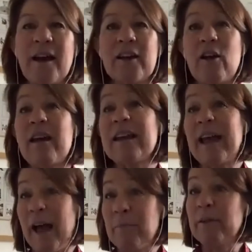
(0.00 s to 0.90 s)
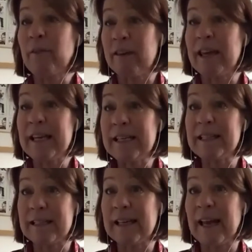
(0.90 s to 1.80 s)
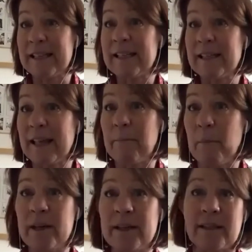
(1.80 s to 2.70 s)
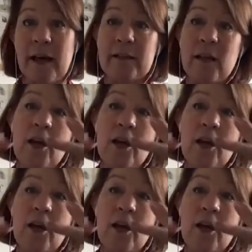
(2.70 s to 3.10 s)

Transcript: You know, it can be very easy to get into that mindset.